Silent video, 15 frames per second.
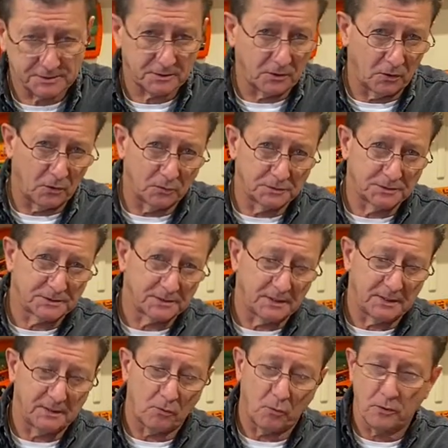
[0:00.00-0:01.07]
goes,
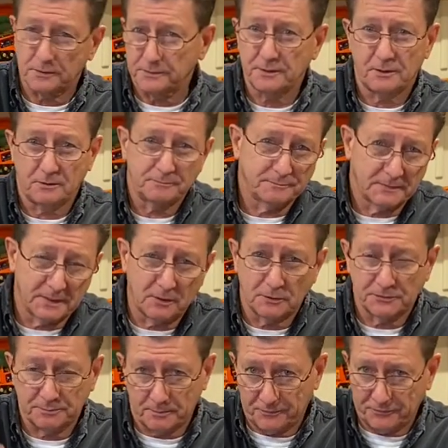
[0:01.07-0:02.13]
uh, or, you know, it goes
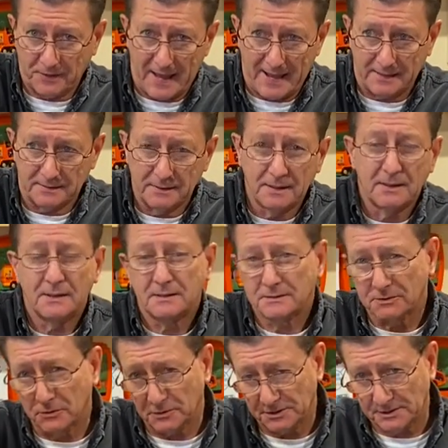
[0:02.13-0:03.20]
from a flat
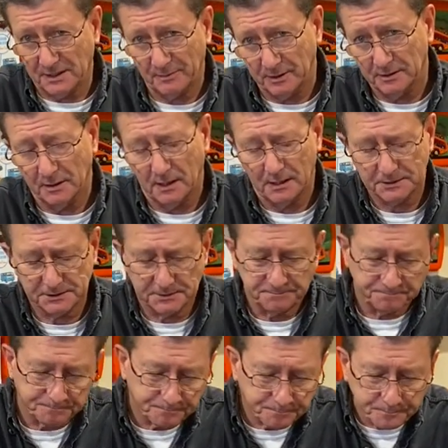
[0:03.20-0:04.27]
to a semi-gloss.
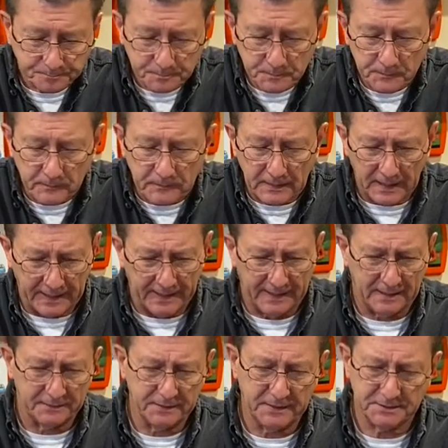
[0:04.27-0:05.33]

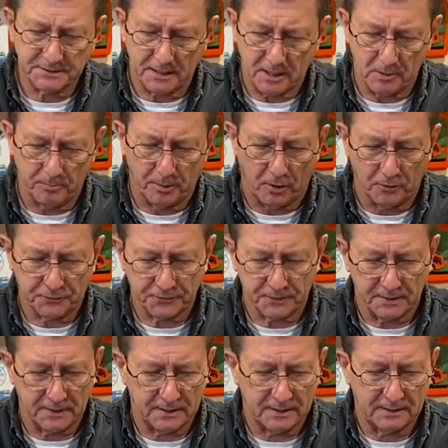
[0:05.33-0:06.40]
And these are both,
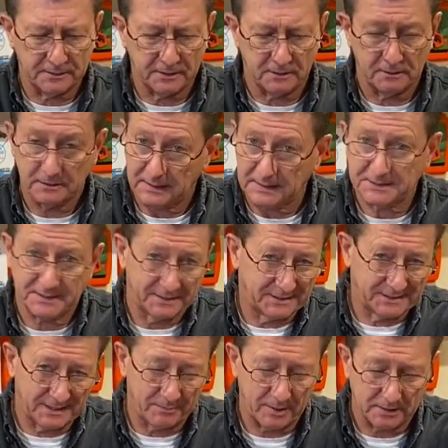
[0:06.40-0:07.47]
uh, you know, like I said,
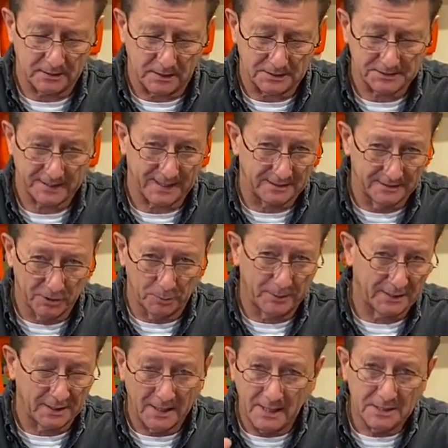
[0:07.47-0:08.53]
semi-gloss. They got a little bit
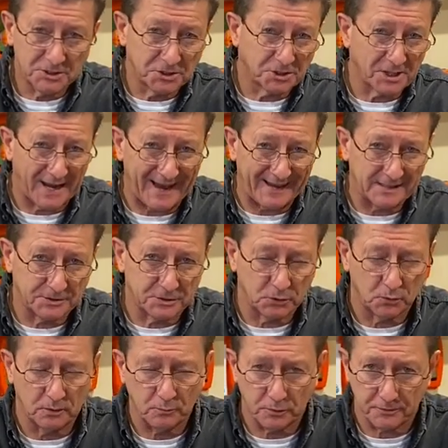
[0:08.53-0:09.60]
of shine
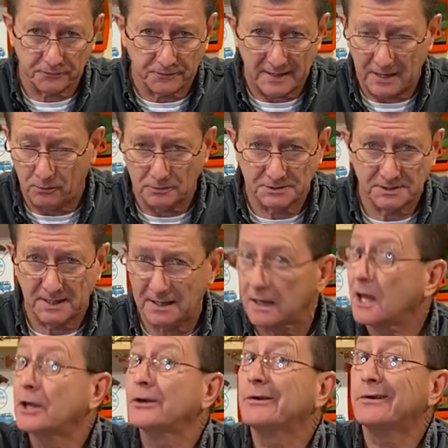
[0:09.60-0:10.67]
to them where the flat ones got
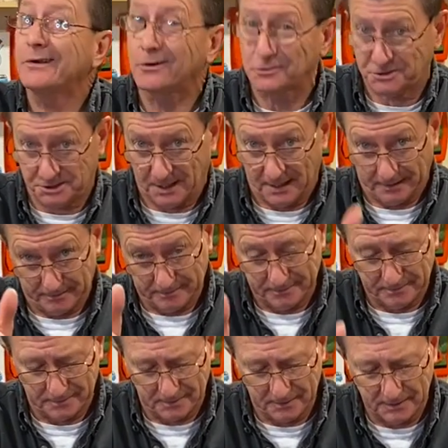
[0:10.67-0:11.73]
no shine,
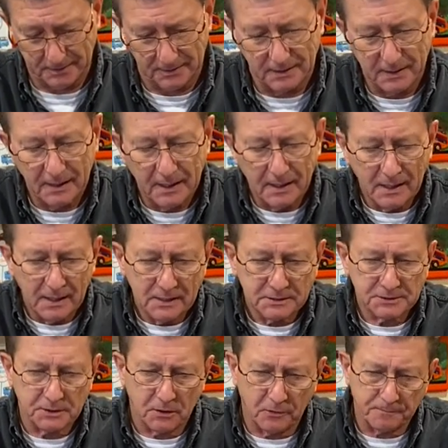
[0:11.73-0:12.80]
all right?
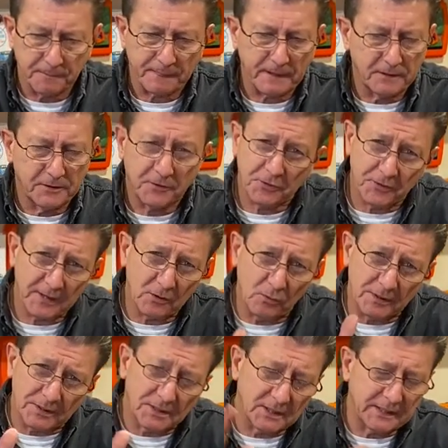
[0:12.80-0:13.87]
So the thing
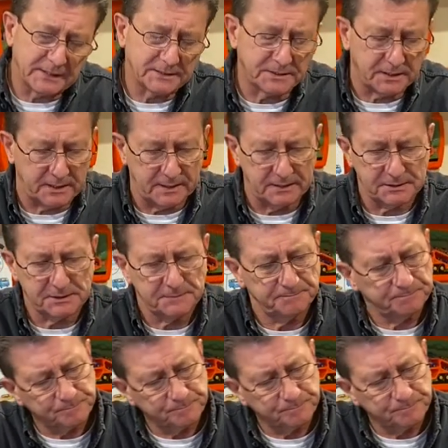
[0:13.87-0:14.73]
with these is